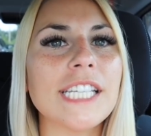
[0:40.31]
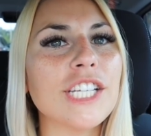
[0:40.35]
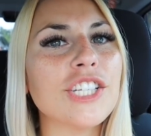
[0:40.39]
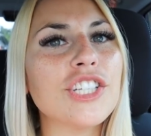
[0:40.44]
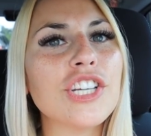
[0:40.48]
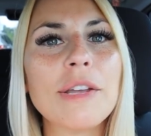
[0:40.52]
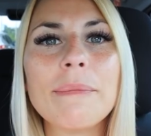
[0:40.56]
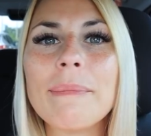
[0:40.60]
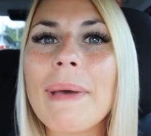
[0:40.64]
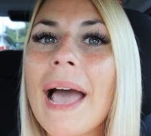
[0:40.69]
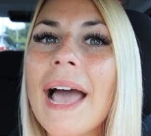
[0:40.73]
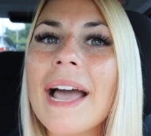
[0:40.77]

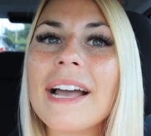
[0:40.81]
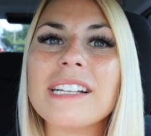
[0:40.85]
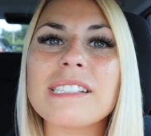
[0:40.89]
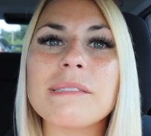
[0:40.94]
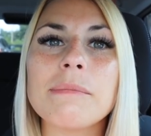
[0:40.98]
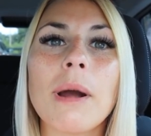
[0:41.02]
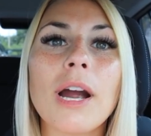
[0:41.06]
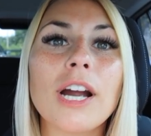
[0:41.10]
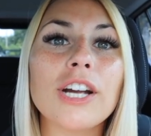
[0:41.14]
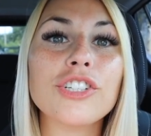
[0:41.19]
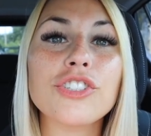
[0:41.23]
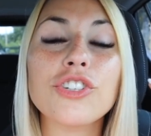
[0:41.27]
TJ Maxx,
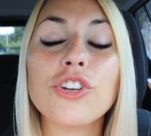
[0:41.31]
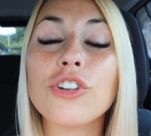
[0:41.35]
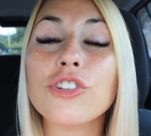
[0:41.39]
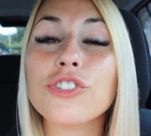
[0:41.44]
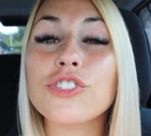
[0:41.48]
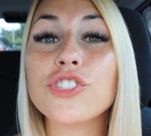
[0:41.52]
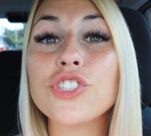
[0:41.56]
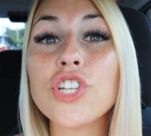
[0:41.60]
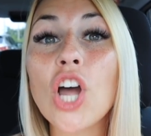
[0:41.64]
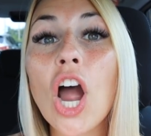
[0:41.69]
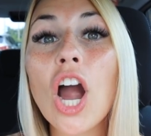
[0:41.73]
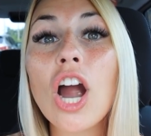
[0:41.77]

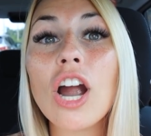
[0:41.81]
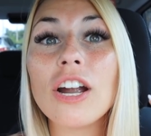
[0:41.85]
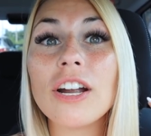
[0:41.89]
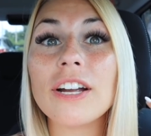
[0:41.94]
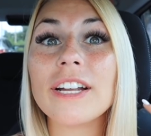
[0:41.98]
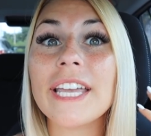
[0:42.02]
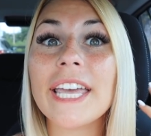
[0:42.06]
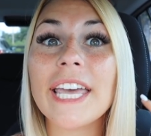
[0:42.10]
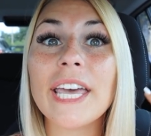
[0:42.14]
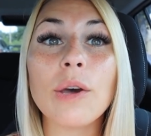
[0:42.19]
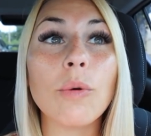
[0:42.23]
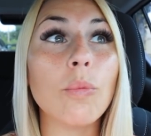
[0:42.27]
Marshalls,
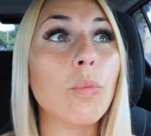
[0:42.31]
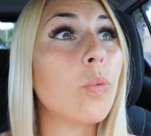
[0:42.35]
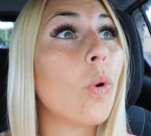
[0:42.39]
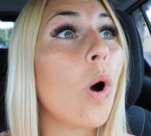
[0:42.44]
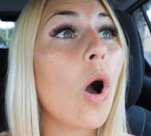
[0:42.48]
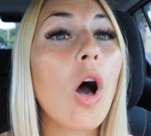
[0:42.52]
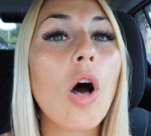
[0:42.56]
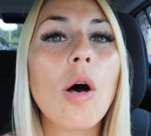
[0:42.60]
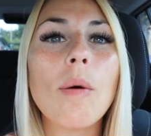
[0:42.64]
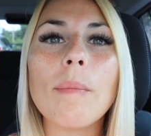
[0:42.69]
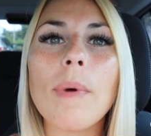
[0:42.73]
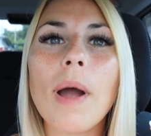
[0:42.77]
Target,
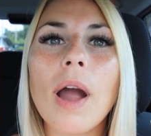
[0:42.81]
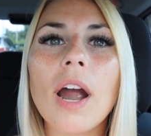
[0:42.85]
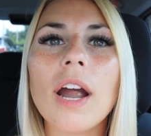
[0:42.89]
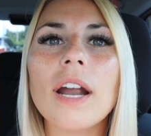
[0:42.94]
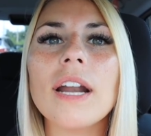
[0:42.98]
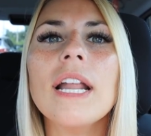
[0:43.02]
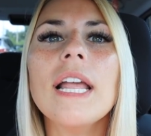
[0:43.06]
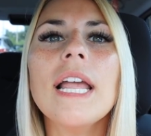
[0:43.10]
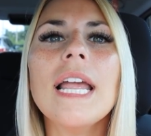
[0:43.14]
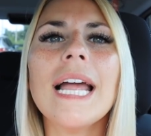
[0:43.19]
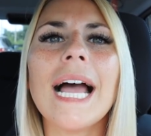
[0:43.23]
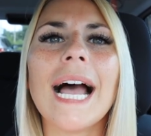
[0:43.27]

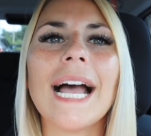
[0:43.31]
Walmart.